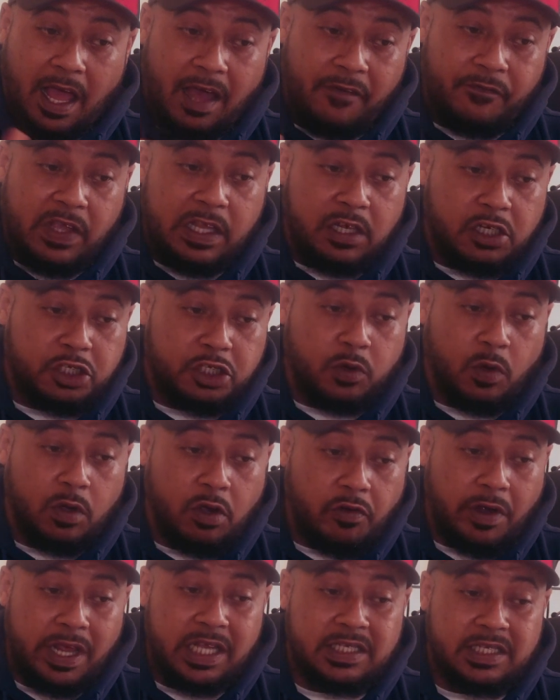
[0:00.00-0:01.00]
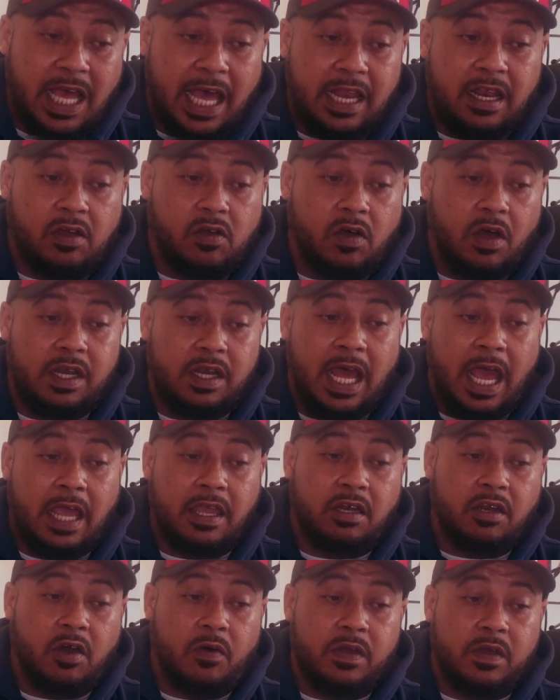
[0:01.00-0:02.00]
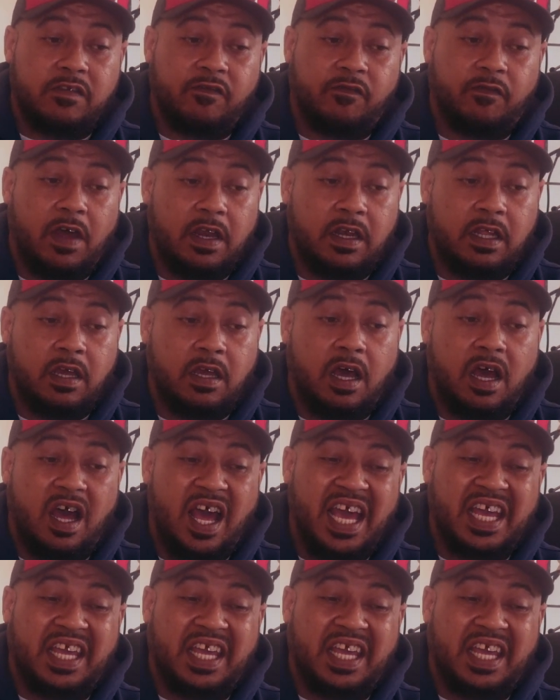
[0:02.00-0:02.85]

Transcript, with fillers: I think Sean Cray's kind of got that, you know. He's funnier.